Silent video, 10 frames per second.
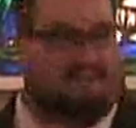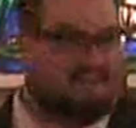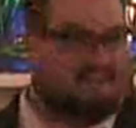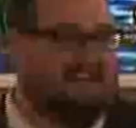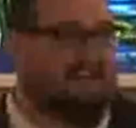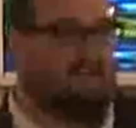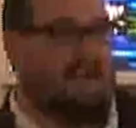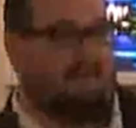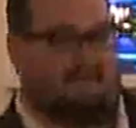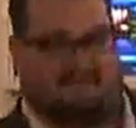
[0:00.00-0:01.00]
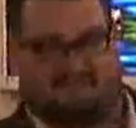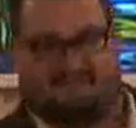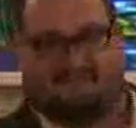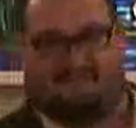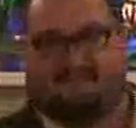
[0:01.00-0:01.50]
The Ten
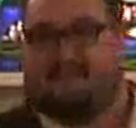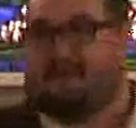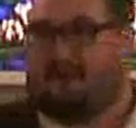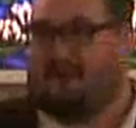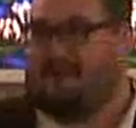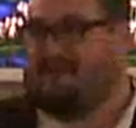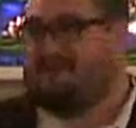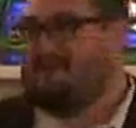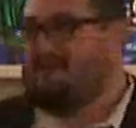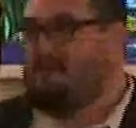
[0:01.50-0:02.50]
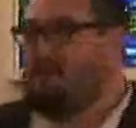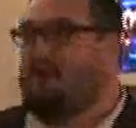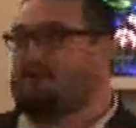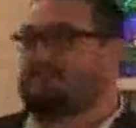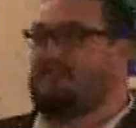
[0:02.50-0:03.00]
Commandments. All right?
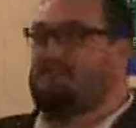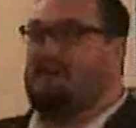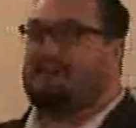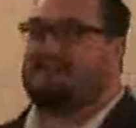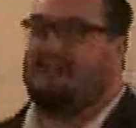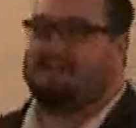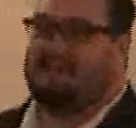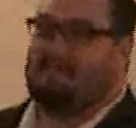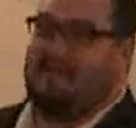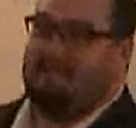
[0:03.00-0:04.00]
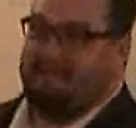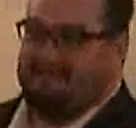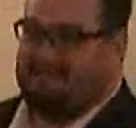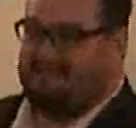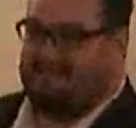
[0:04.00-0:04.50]
We always think about the Ten
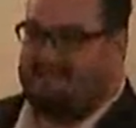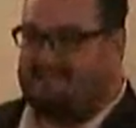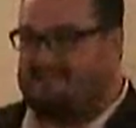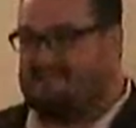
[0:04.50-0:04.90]
Commandments.